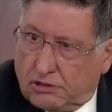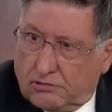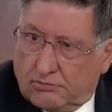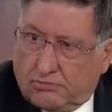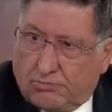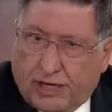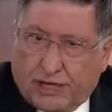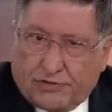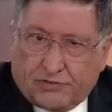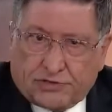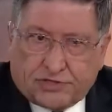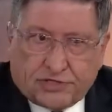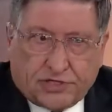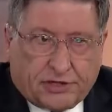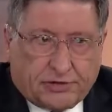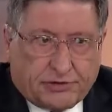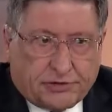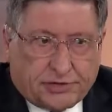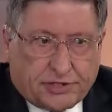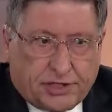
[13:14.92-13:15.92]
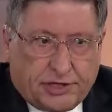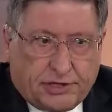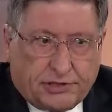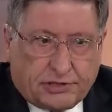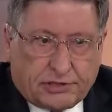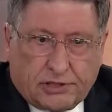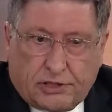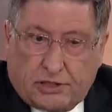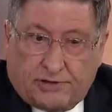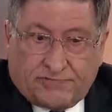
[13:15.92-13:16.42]
But the
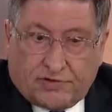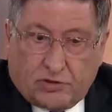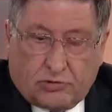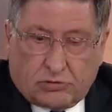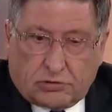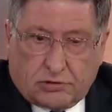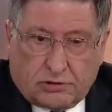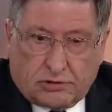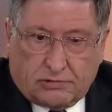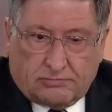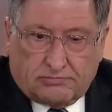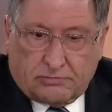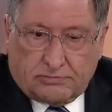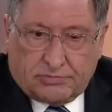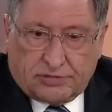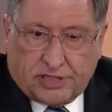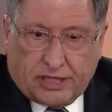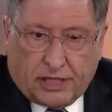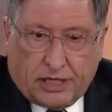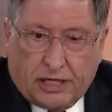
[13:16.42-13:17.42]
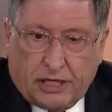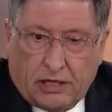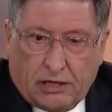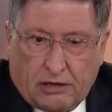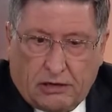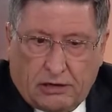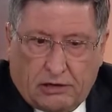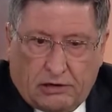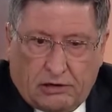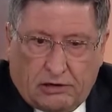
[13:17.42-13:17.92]
Secretariat, and I've talked to them today,
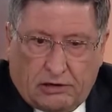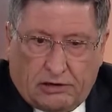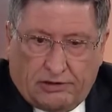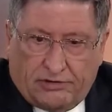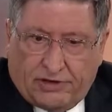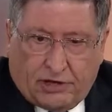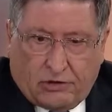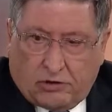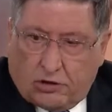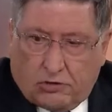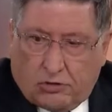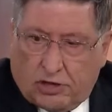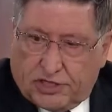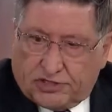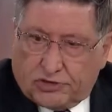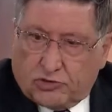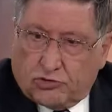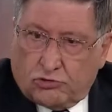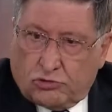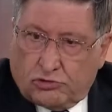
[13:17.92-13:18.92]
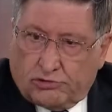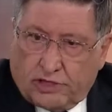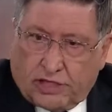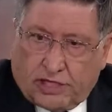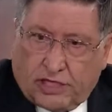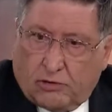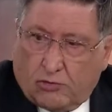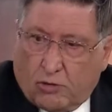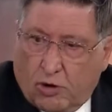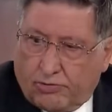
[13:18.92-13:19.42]
they're not quite sure. They're
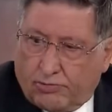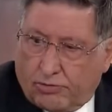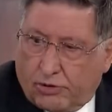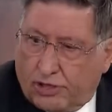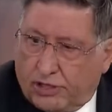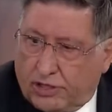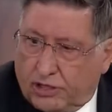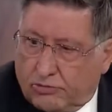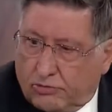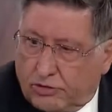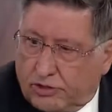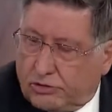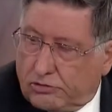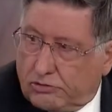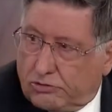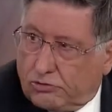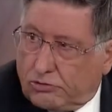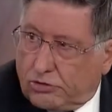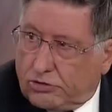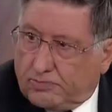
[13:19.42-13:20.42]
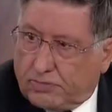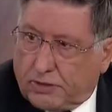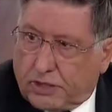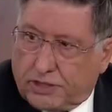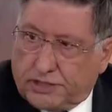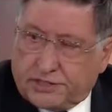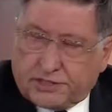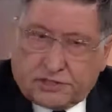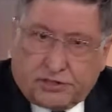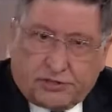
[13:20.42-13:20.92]
cooperating with all the
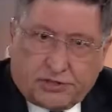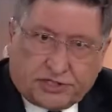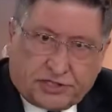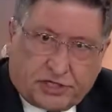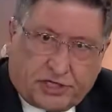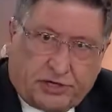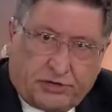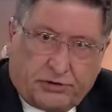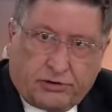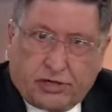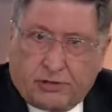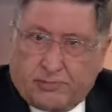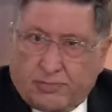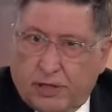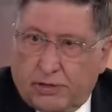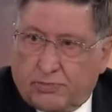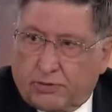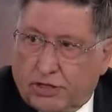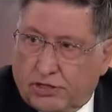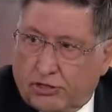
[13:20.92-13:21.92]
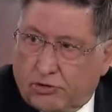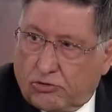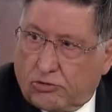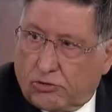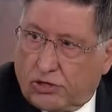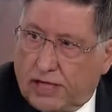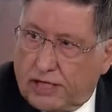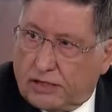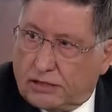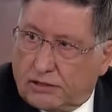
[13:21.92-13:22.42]
police and the security people and
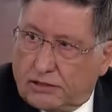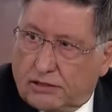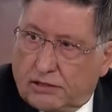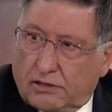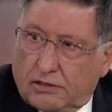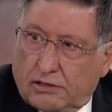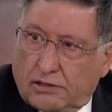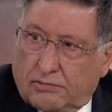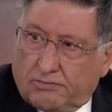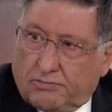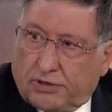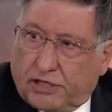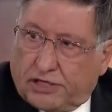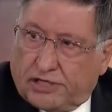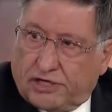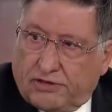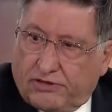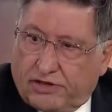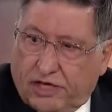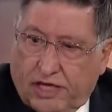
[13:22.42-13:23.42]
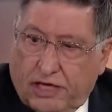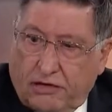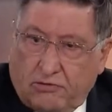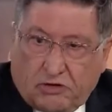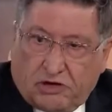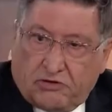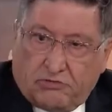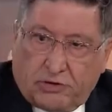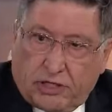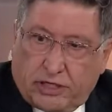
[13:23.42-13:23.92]
all that. But I don't think
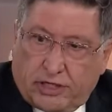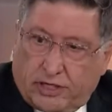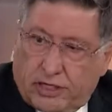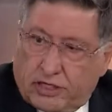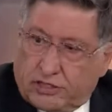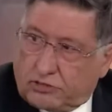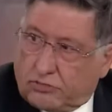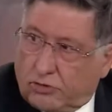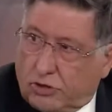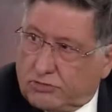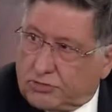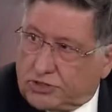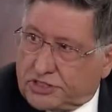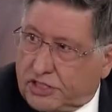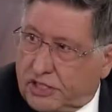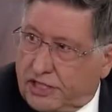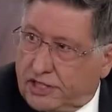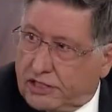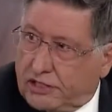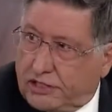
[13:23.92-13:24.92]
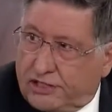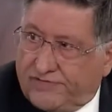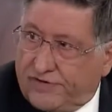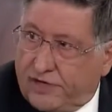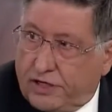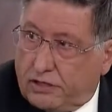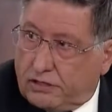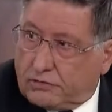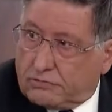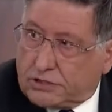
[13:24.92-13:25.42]
anyone really knows what was taken, if
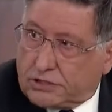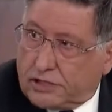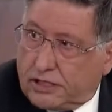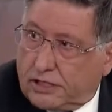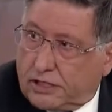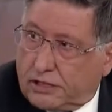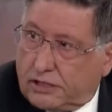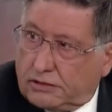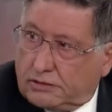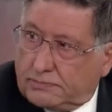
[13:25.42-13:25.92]
anything was taken.